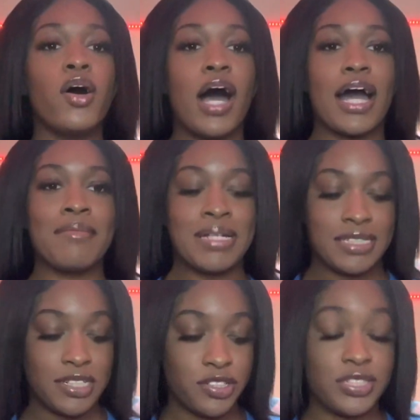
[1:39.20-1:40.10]
I got my
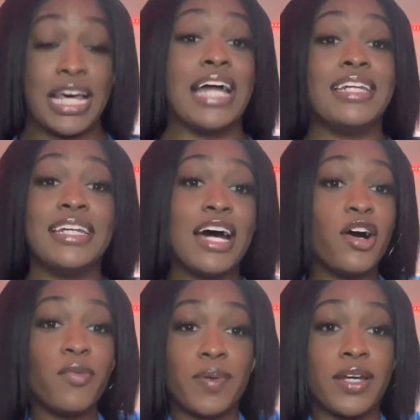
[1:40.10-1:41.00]
scissors. I did
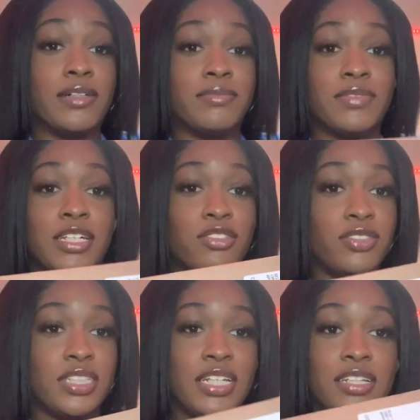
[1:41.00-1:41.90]
not open them. As
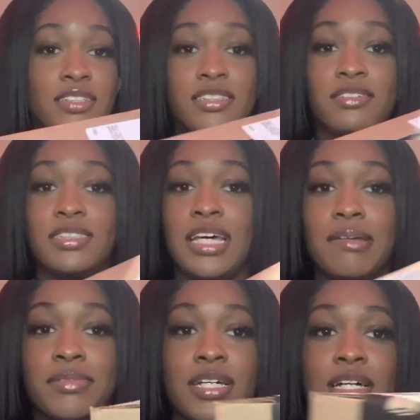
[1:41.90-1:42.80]
you see, they're still
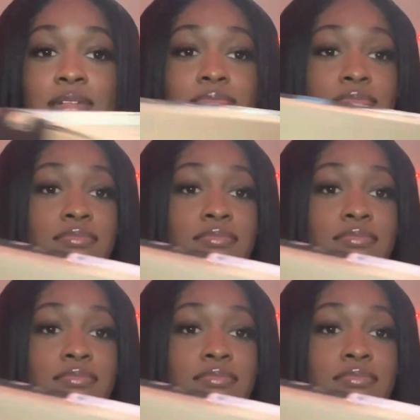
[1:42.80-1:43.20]
taped up.